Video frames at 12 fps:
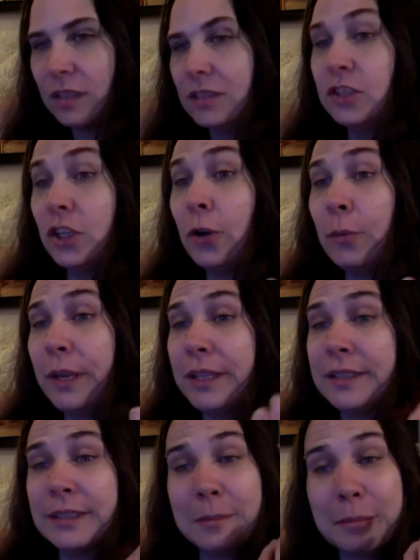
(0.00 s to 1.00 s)
Joe
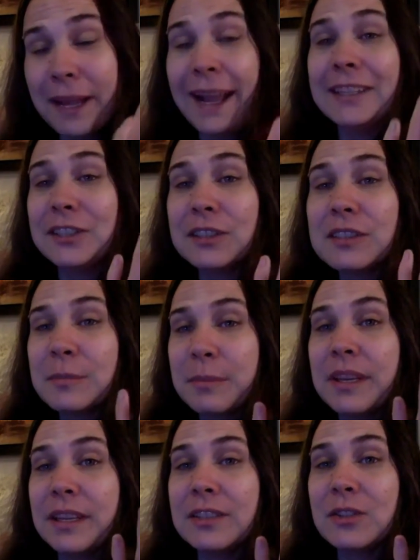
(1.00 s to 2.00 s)
makes an impassioned
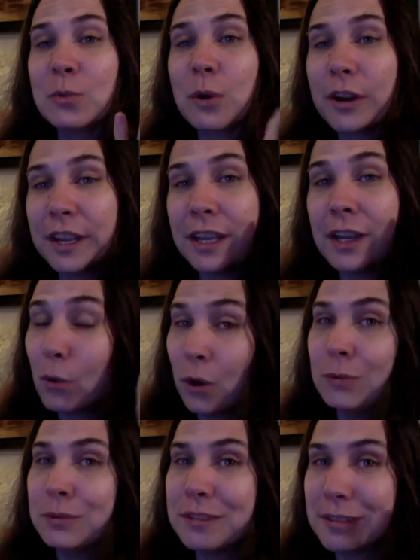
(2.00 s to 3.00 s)
speech where he
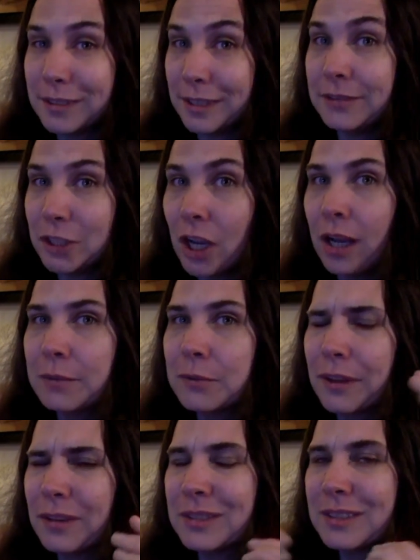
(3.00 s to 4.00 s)
quotes Steve Jobs
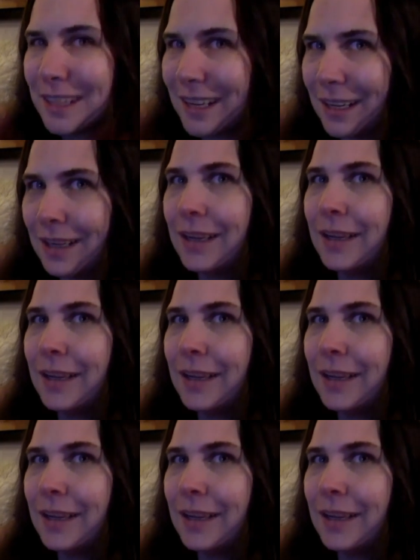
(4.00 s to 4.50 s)
without citing